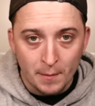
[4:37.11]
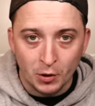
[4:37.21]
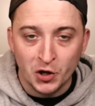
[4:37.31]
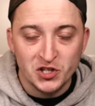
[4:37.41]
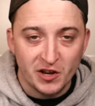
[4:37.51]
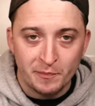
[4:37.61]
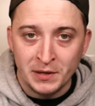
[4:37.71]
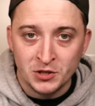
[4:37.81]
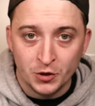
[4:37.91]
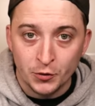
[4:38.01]
because they've
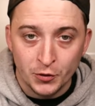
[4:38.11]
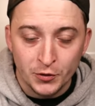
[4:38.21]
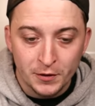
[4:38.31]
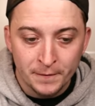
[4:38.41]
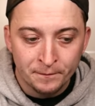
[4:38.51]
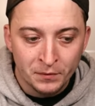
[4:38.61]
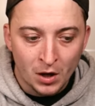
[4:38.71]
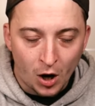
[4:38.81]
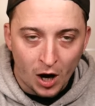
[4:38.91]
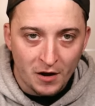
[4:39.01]
been so good.
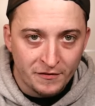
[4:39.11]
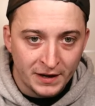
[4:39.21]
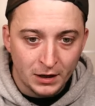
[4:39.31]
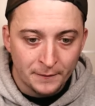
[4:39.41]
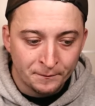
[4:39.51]
I think